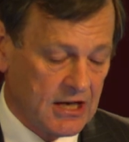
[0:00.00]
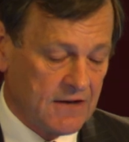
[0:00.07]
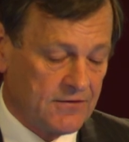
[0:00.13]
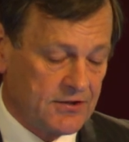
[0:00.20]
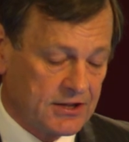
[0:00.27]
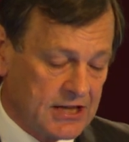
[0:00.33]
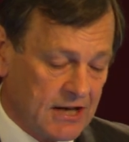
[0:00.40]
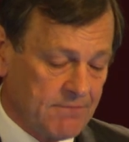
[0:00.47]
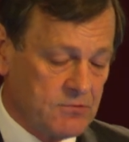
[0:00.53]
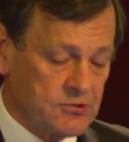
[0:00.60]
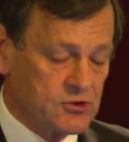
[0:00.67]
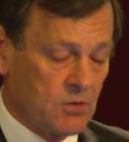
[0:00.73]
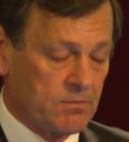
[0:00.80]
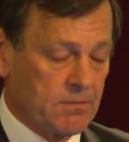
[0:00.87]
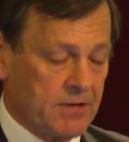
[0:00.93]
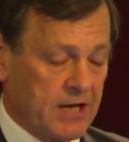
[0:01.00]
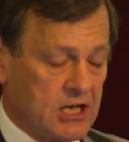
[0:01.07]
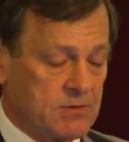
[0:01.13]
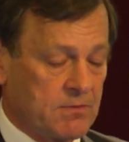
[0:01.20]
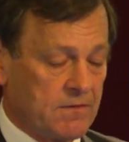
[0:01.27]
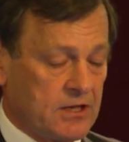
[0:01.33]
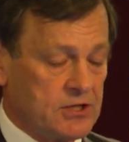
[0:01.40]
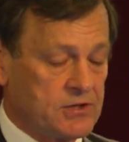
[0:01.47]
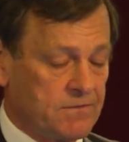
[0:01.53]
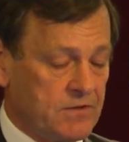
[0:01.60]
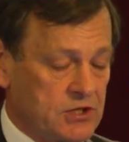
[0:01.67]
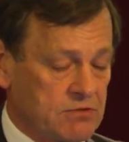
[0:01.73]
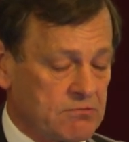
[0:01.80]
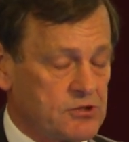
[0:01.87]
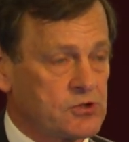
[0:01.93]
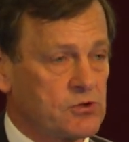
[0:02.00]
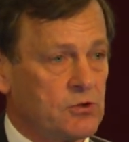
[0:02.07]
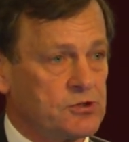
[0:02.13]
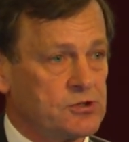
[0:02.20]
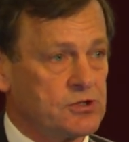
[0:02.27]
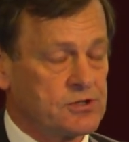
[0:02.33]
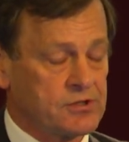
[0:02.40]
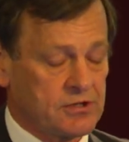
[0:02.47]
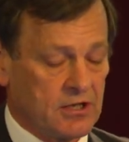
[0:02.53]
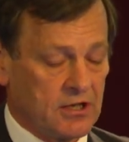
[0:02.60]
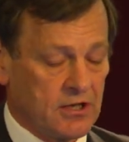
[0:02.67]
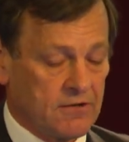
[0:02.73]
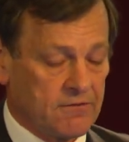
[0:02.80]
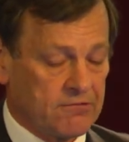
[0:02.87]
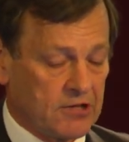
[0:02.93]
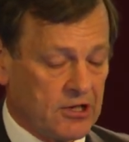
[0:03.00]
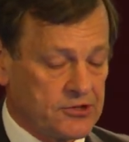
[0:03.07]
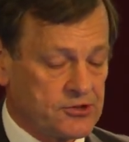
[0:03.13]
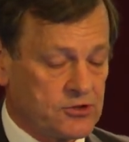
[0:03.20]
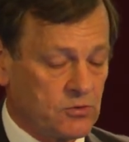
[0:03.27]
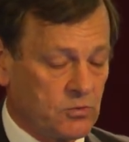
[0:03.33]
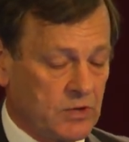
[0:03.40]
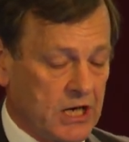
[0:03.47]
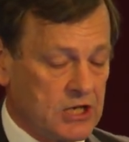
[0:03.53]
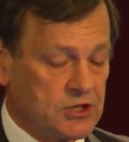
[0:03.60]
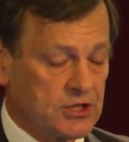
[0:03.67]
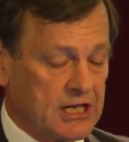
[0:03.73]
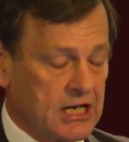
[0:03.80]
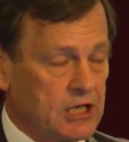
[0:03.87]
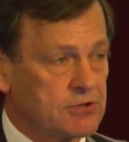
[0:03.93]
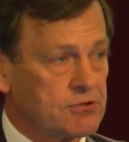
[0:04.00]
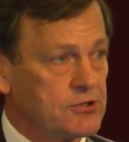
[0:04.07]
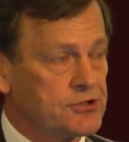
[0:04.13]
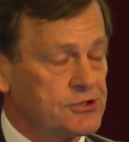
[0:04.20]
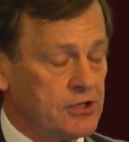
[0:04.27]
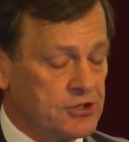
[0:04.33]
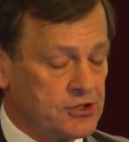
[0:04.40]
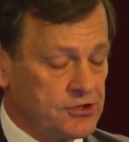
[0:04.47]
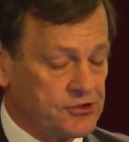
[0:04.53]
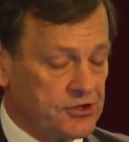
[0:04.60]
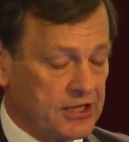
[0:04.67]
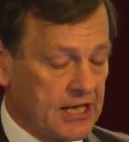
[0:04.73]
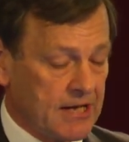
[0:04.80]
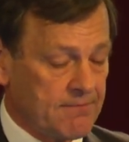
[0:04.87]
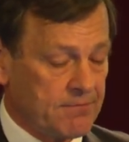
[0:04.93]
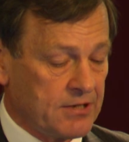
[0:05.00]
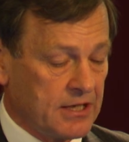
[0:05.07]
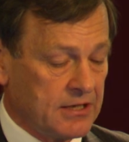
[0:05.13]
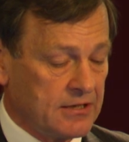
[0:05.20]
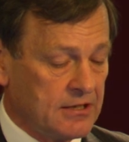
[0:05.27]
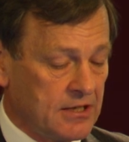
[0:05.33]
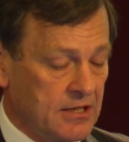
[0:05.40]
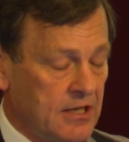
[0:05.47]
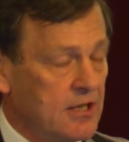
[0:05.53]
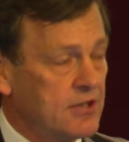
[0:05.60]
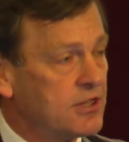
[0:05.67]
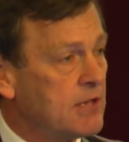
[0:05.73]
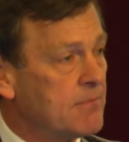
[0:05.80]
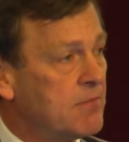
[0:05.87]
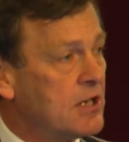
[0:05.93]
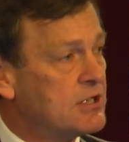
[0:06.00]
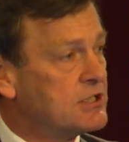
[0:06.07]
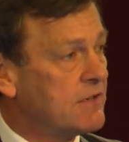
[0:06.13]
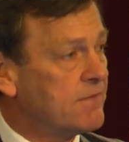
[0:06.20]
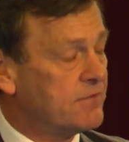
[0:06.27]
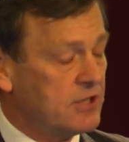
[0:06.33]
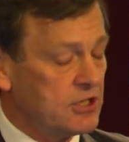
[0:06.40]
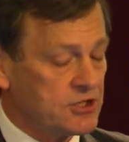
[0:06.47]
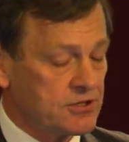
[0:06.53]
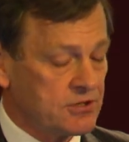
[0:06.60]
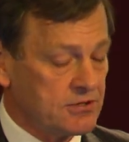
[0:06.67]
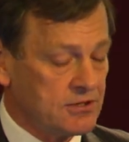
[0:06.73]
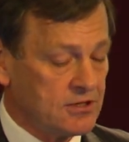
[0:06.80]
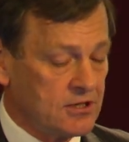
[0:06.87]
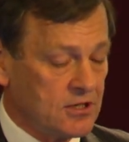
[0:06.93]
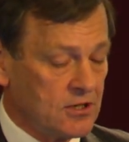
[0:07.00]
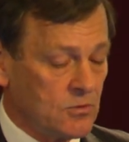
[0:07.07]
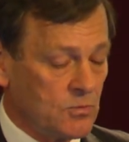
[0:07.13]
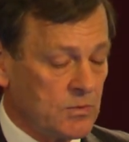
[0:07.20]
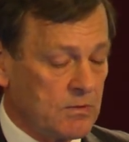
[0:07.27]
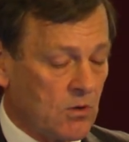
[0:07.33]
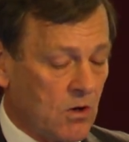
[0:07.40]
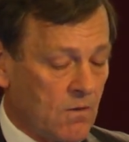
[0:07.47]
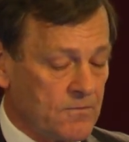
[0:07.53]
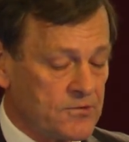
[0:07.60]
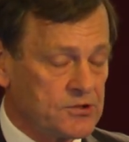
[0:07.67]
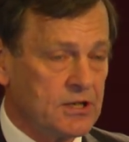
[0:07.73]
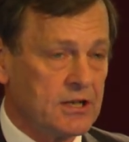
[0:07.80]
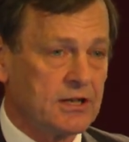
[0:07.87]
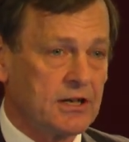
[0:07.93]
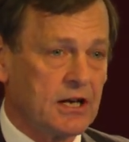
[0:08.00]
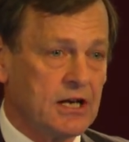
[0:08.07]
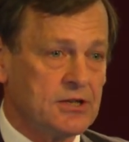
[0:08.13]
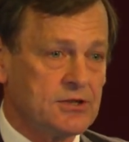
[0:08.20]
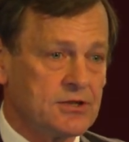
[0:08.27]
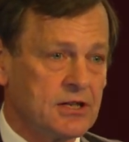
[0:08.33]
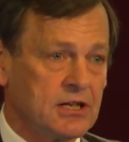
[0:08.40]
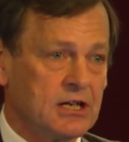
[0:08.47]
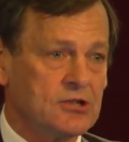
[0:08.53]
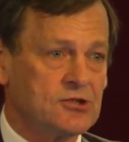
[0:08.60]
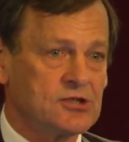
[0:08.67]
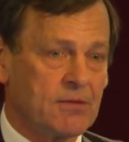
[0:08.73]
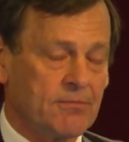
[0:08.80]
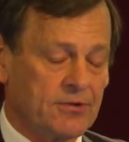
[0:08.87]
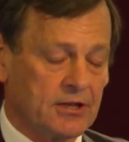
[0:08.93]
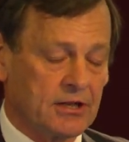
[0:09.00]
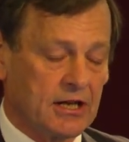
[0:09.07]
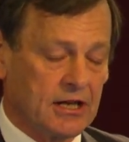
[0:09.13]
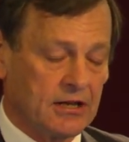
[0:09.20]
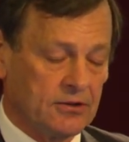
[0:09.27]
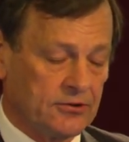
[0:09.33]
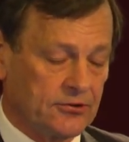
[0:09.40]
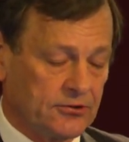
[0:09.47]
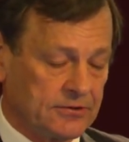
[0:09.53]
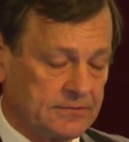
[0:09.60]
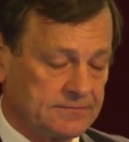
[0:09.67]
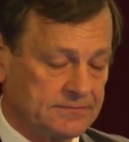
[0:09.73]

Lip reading: If the government was not prepared to provide sufficient resources for us to wage a counterinsurgency campaign, then by definition, we were obviously engaged in something else.